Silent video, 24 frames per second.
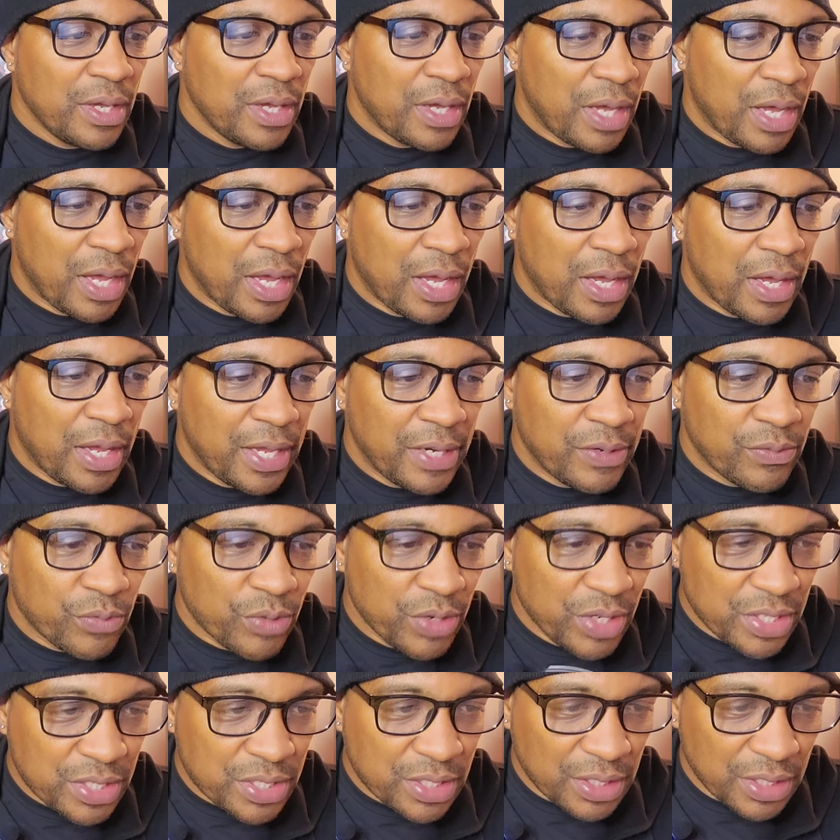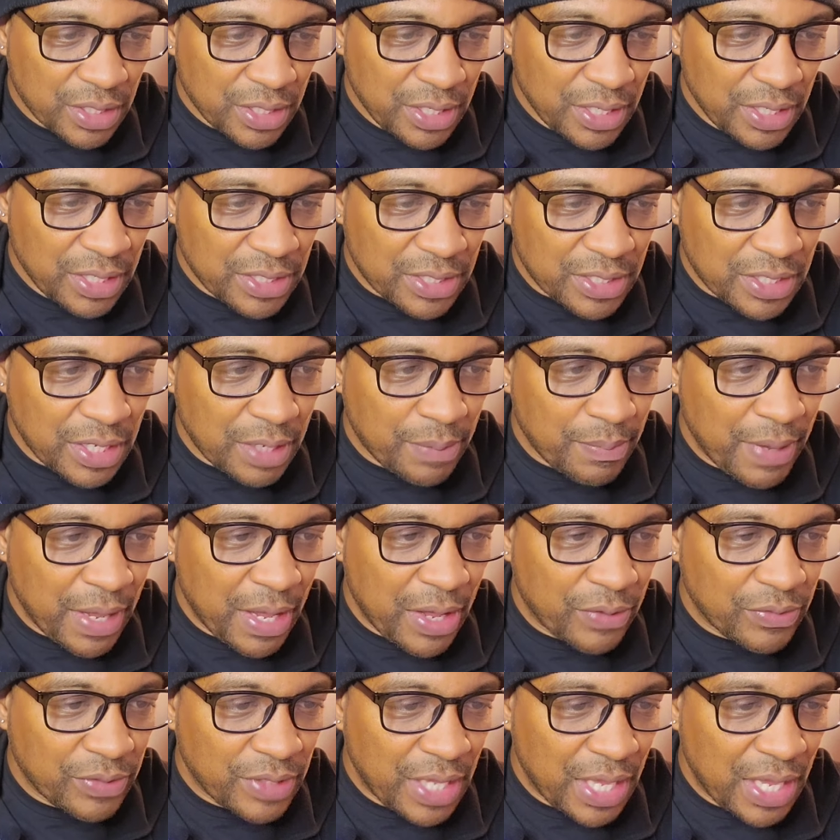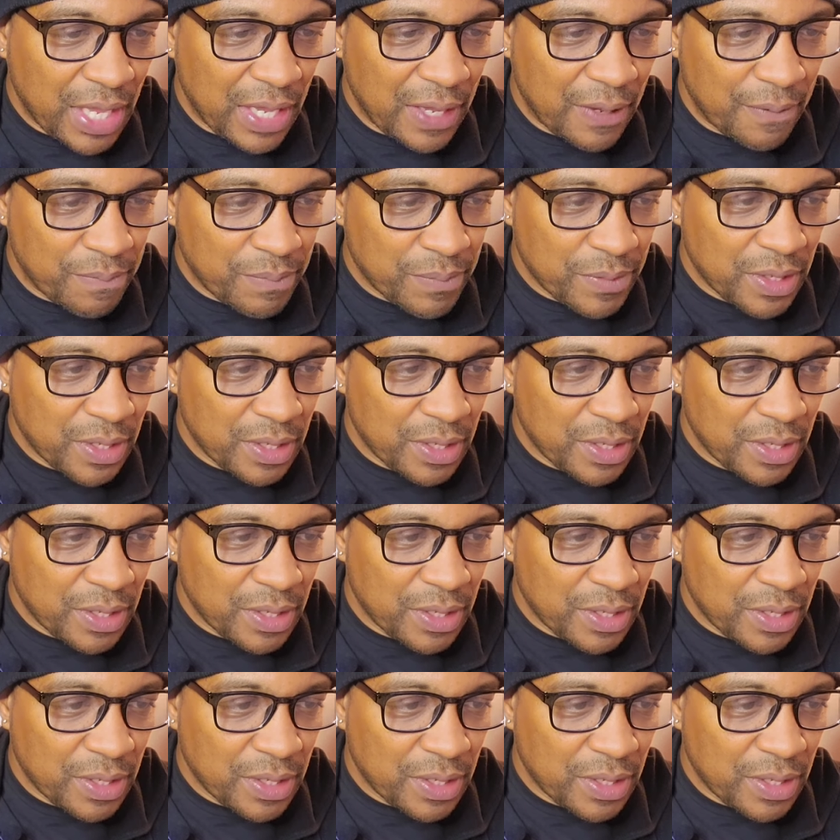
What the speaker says: And recently it's come out that